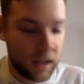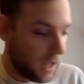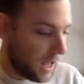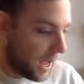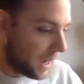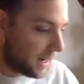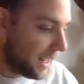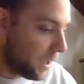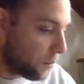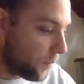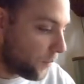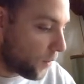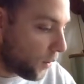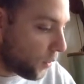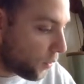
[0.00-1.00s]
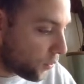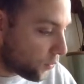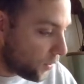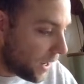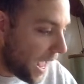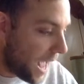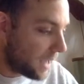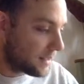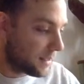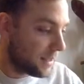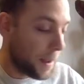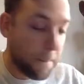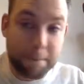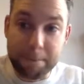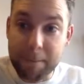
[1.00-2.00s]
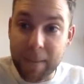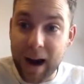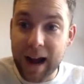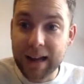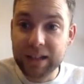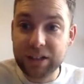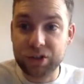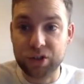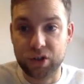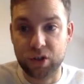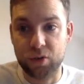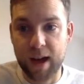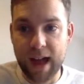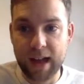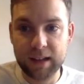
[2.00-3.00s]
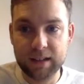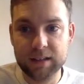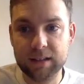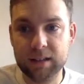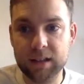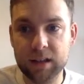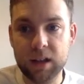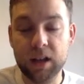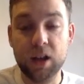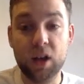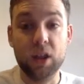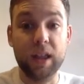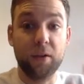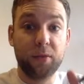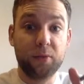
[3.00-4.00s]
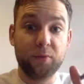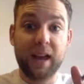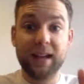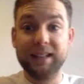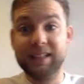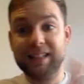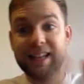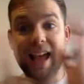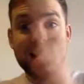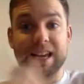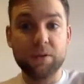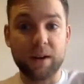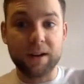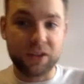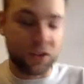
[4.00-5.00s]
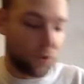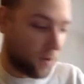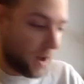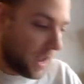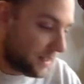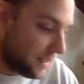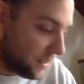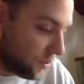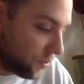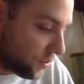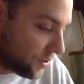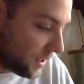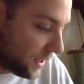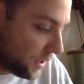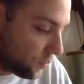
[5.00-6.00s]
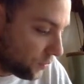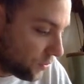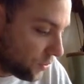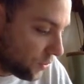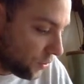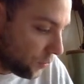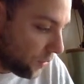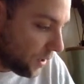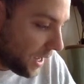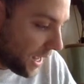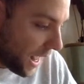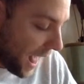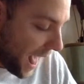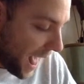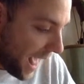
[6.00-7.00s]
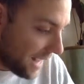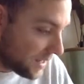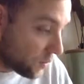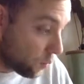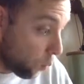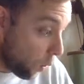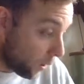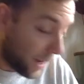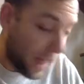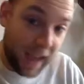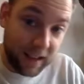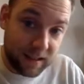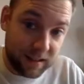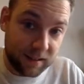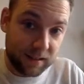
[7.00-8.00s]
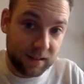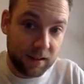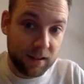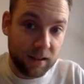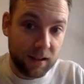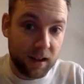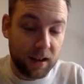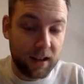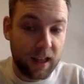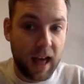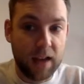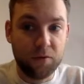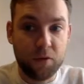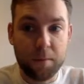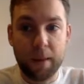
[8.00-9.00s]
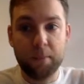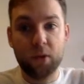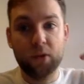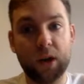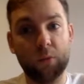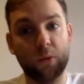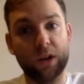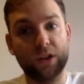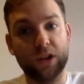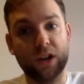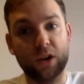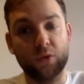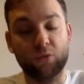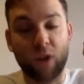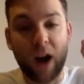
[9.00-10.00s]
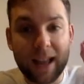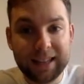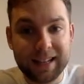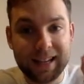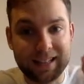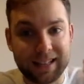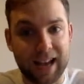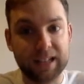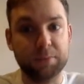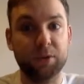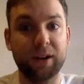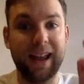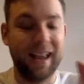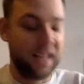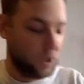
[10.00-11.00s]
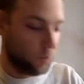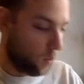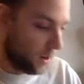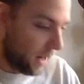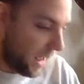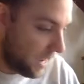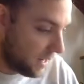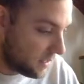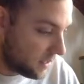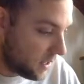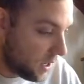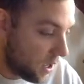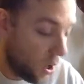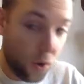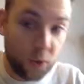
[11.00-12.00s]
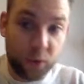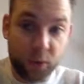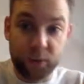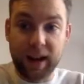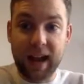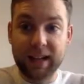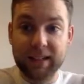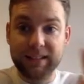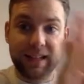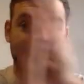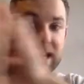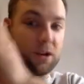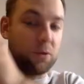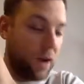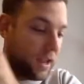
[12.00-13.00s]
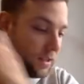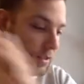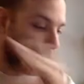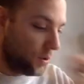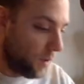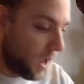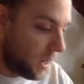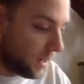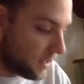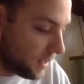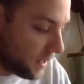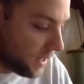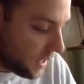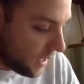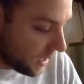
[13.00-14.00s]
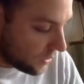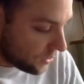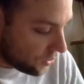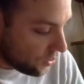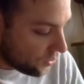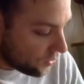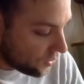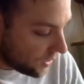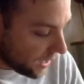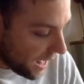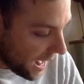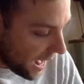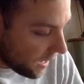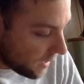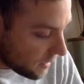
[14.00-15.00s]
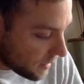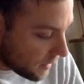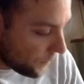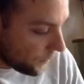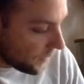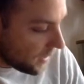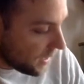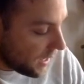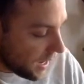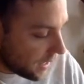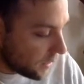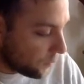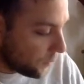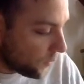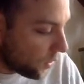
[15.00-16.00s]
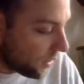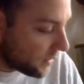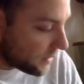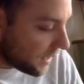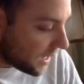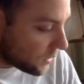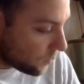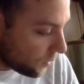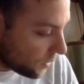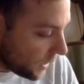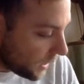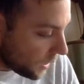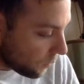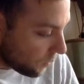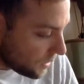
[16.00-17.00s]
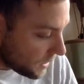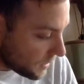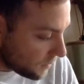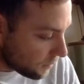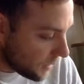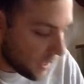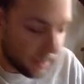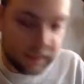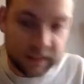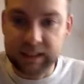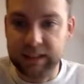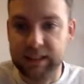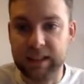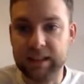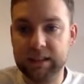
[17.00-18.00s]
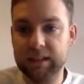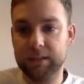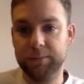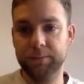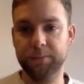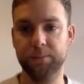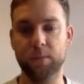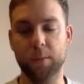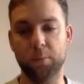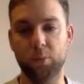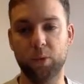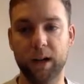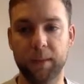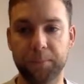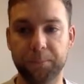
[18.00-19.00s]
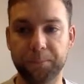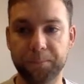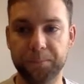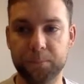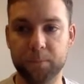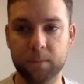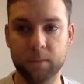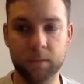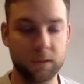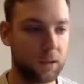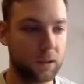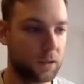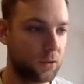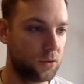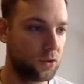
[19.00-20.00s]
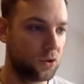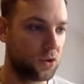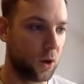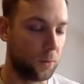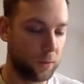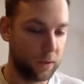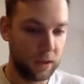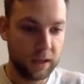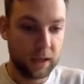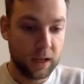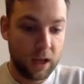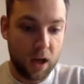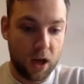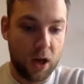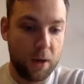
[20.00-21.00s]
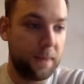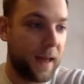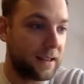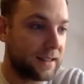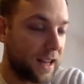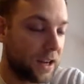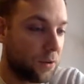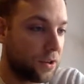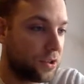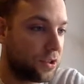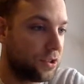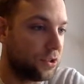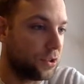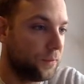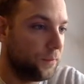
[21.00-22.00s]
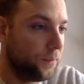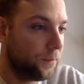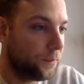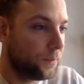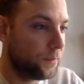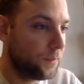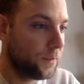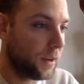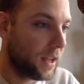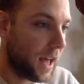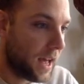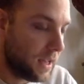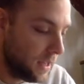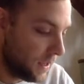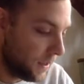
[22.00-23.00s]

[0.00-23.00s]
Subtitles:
And here we've got 3x minus 2x. Now 3x take away 2x is just equal to x, 1x. Okay, remember we're going to write it as x, but it is 1x. 3x take away 2x is just the x. And then we've got this last one here, which is minus 6. Brilliant. So, that's that question done. Okay.